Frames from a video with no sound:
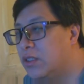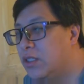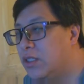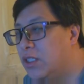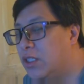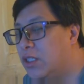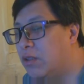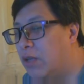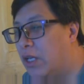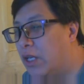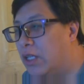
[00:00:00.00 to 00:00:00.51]

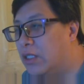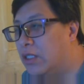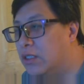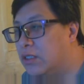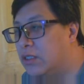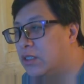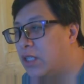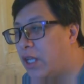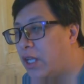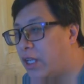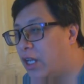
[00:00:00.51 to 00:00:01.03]
Well,
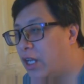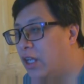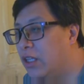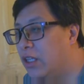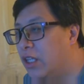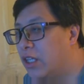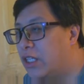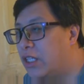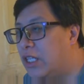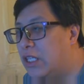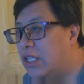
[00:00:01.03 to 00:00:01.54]
I got
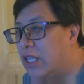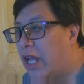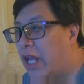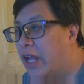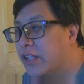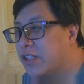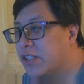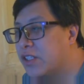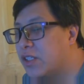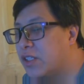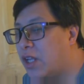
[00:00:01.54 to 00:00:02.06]
lucky
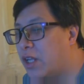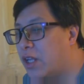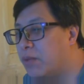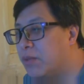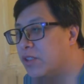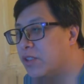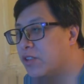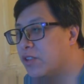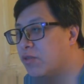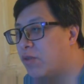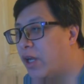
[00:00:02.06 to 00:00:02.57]
last time
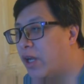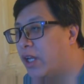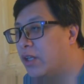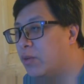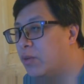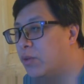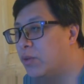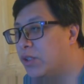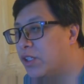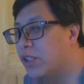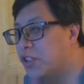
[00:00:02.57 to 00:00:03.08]
this ran
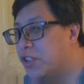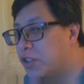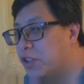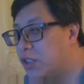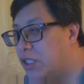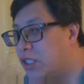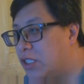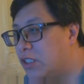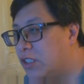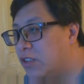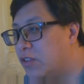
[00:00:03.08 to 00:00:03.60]
with the
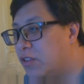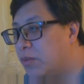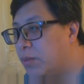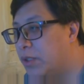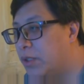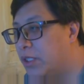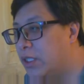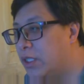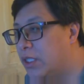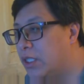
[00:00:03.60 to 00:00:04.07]
turkeys, but